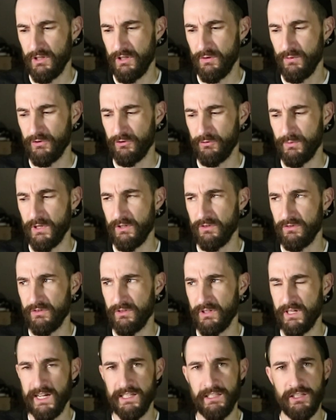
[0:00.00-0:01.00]
It was about
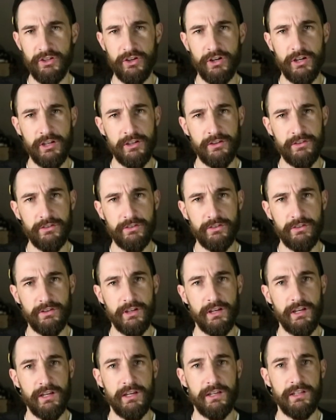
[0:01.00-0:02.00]
$90,
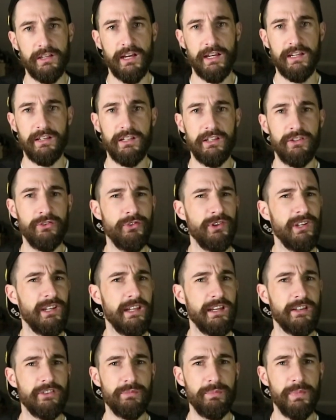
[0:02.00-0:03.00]
and I didn't
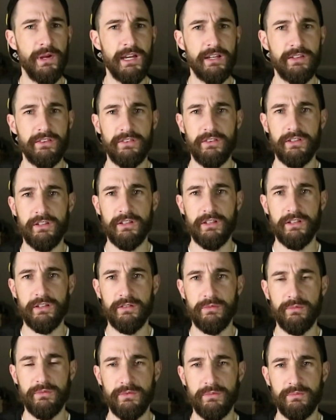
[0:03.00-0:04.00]
really expect
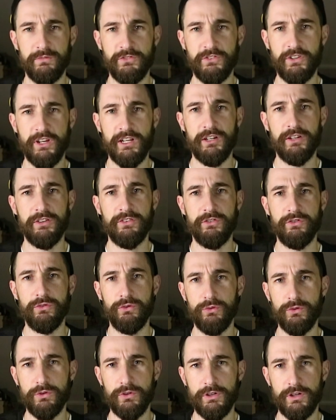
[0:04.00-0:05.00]
the seller
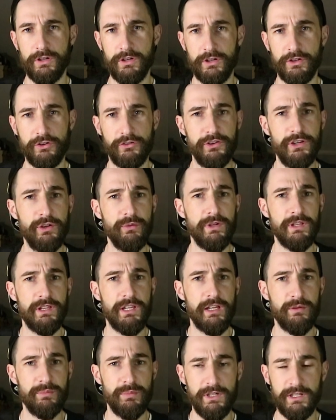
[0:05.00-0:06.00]
to agree with
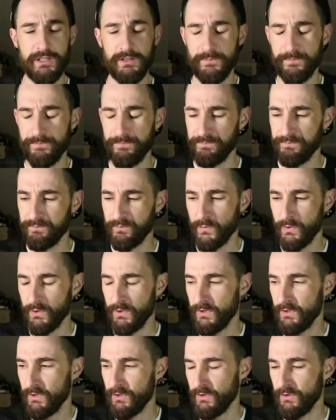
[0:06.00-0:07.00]
that bid.
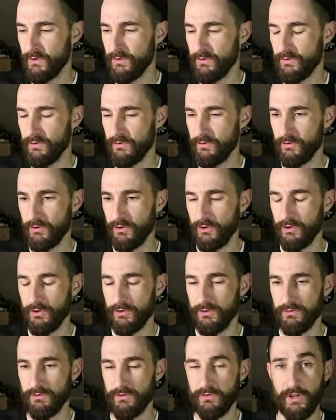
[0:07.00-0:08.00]

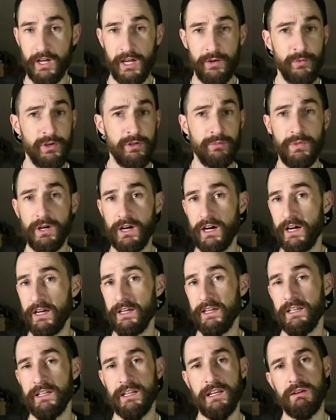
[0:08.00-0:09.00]
So time went
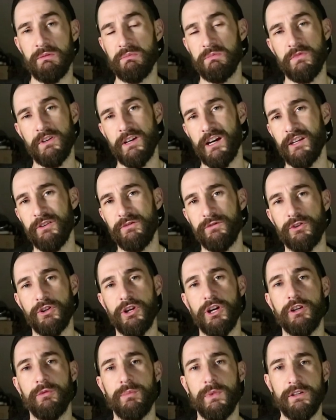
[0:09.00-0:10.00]
by and I kind of
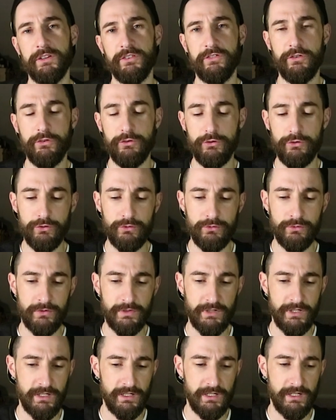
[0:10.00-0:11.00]
forgot about it too,
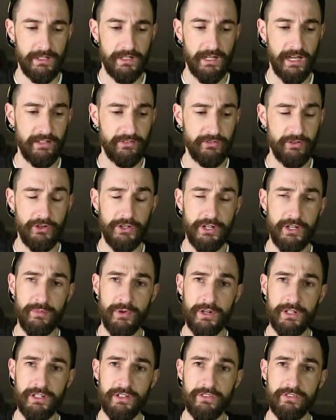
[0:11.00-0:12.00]
and I saw
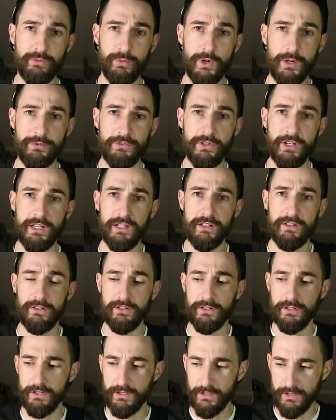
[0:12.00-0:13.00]
them on this website,
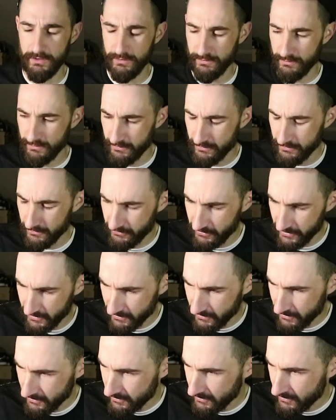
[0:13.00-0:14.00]
shit,
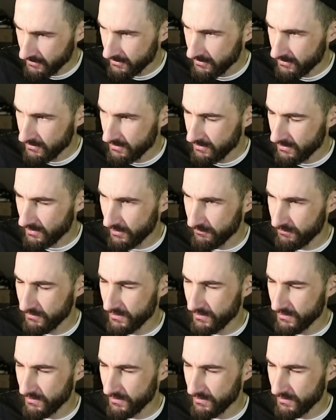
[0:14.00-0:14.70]
I